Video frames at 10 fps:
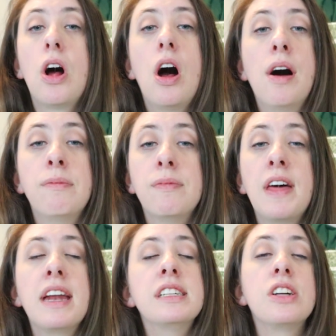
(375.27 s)
on,
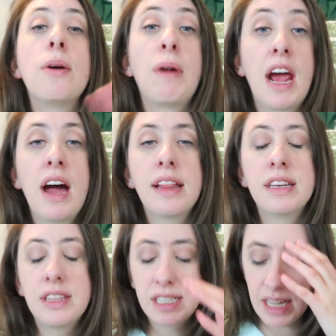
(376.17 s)
that is on my
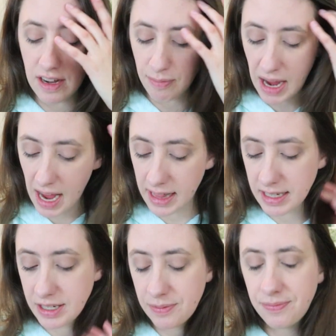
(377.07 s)
island, the side of my
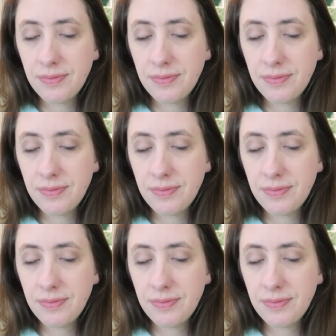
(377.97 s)
island.